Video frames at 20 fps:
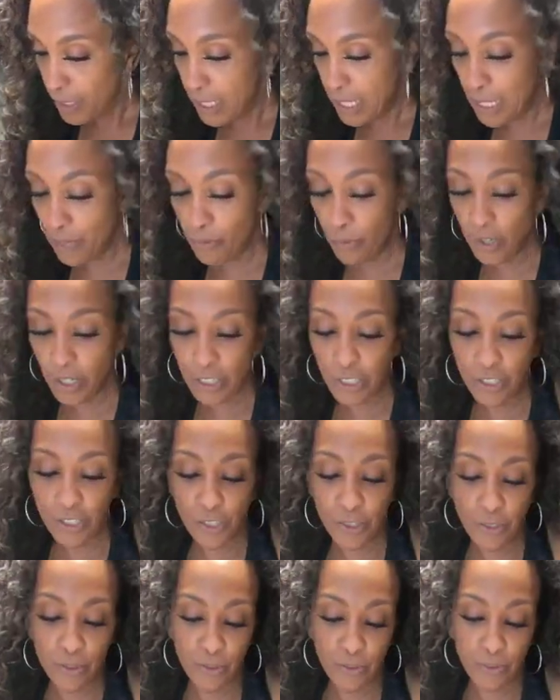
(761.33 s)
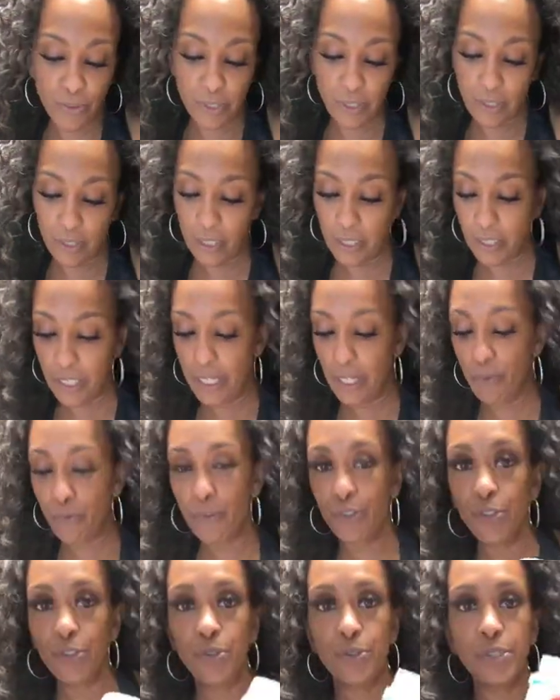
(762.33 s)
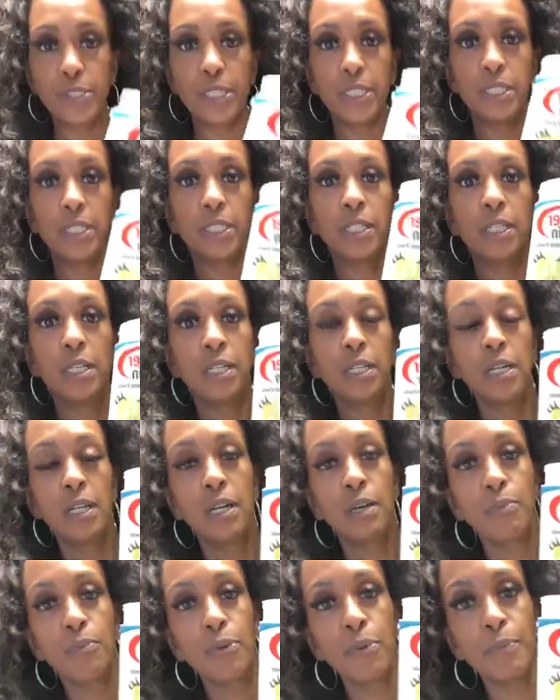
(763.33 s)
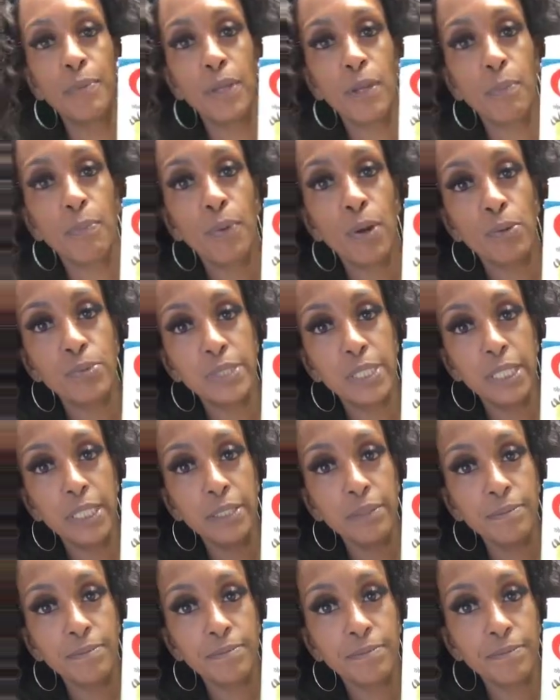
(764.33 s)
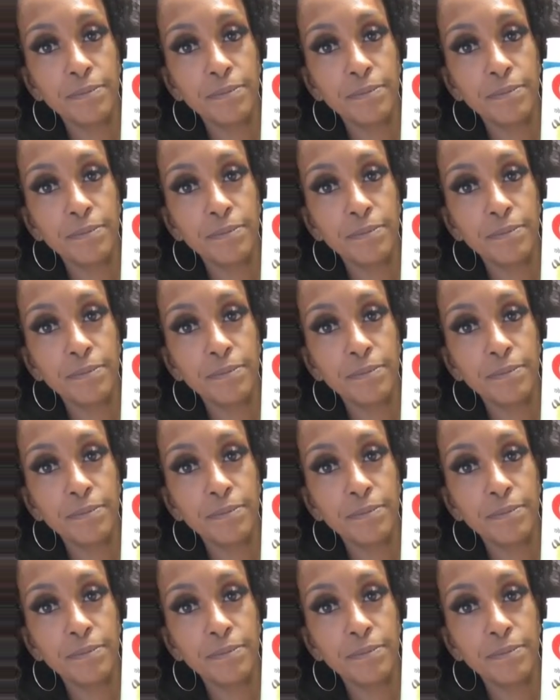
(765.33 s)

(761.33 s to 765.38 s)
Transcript: And we're going to use, again, we're using Premier Protein.